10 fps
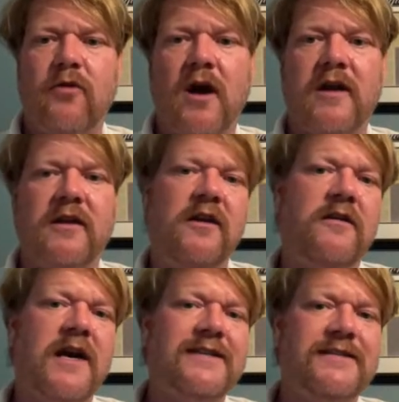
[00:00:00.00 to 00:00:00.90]
product. You're
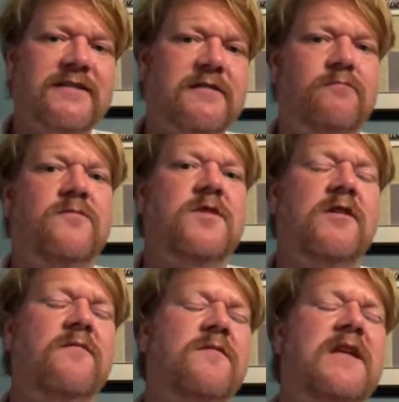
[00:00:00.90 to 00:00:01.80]
not just
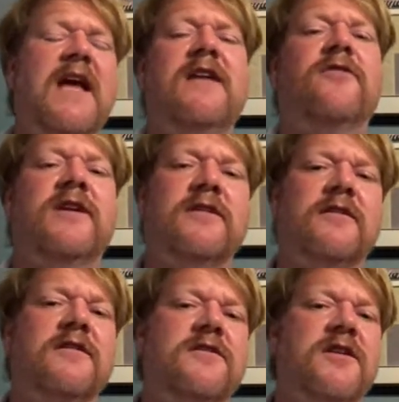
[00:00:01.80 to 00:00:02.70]
catering to
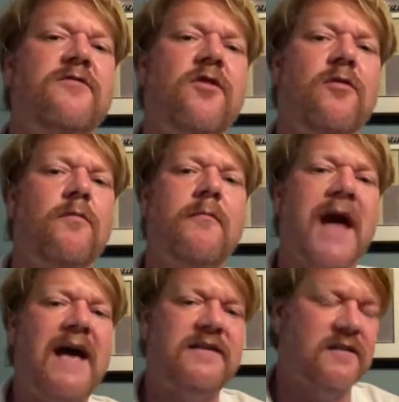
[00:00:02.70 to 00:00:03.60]
the general
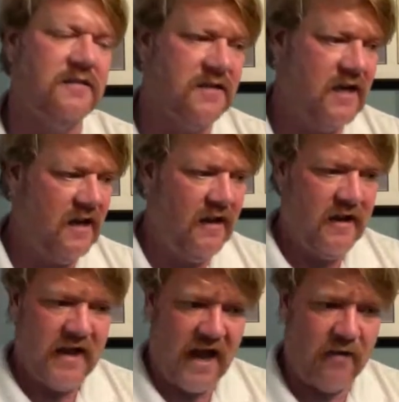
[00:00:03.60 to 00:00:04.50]
masses.
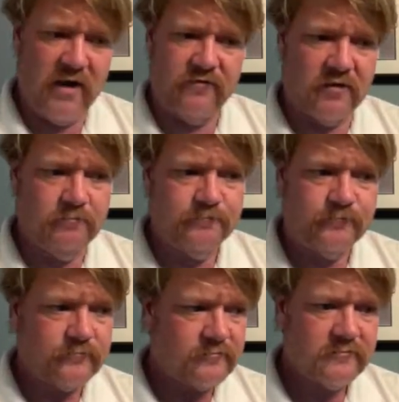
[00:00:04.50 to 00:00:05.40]
However,
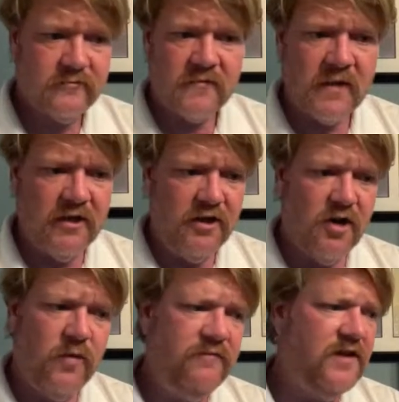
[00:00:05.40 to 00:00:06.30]

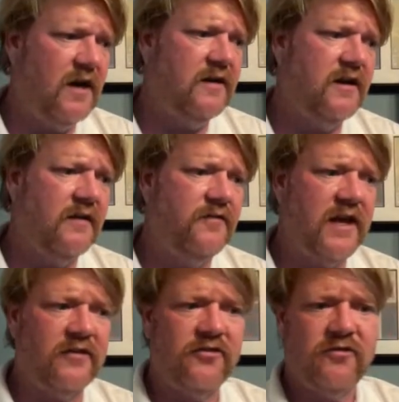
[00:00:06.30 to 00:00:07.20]
we've done
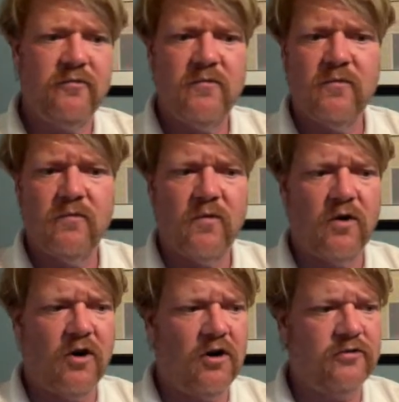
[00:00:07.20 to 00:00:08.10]
events
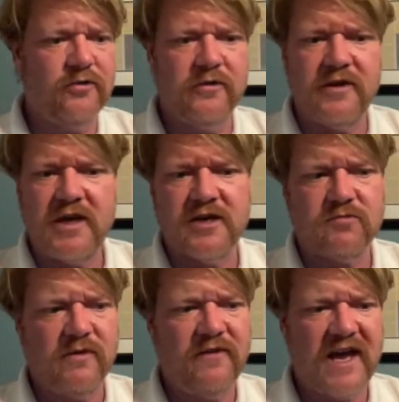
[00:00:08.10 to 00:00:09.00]
all through the years.
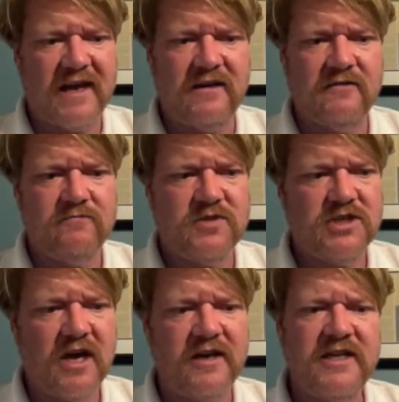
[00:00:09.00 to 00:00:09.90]
We've had
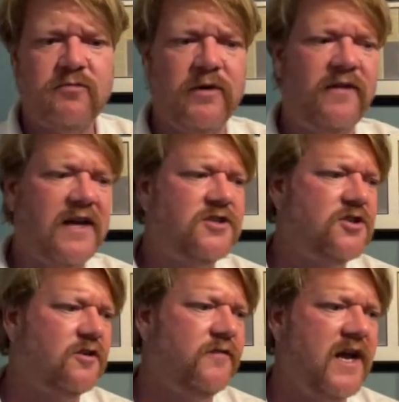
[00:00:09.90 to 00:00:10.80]
studies, we've had
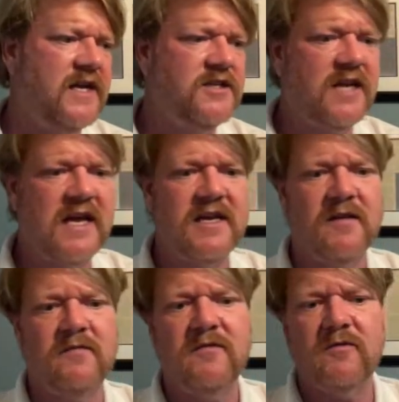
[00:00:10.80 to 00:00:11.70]
surveys
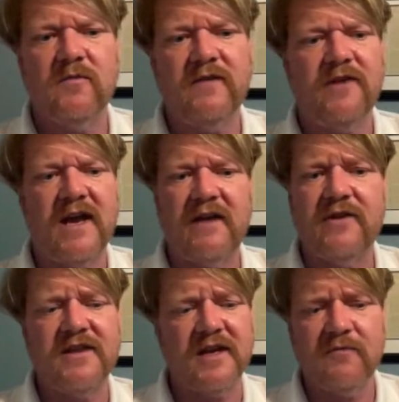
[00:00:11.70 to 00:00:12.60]
taken, we've had
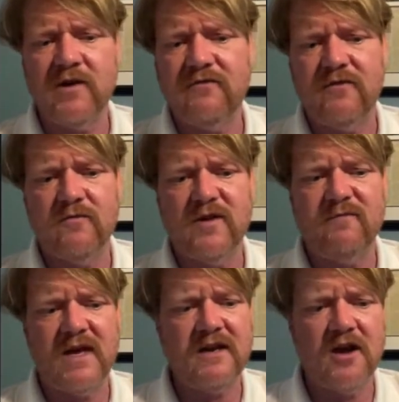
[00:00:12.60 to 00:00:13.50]
everything. And we've
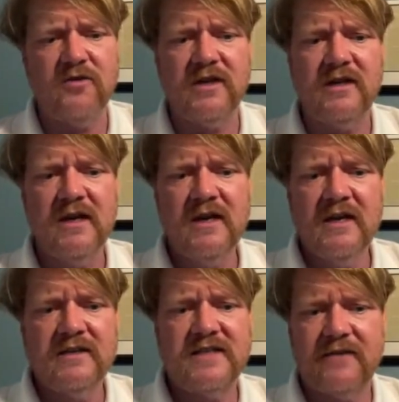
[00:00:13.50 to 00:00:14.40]
been noted
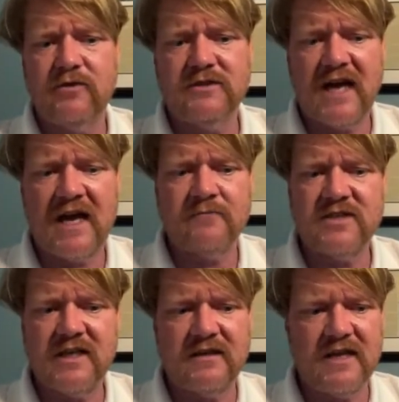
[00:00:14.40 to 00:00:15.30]
several times
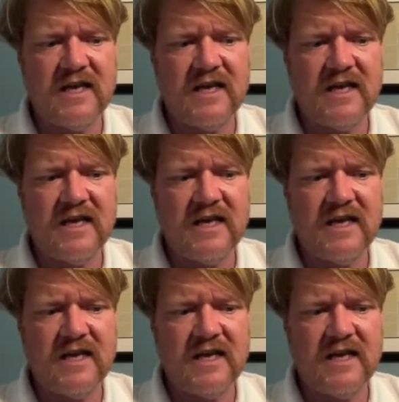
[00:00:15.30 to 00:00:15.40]
that